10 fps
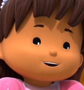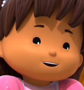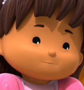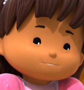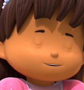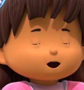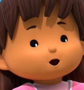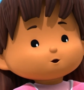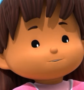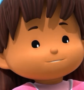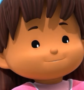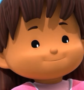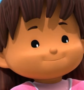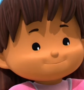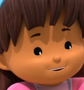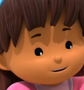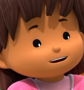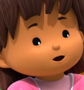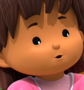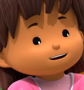Of course, because
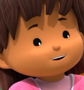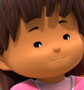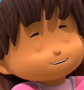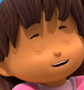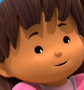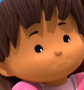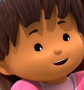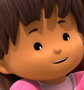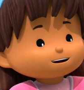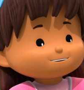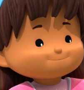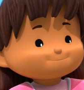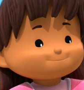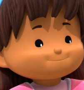you have empathy.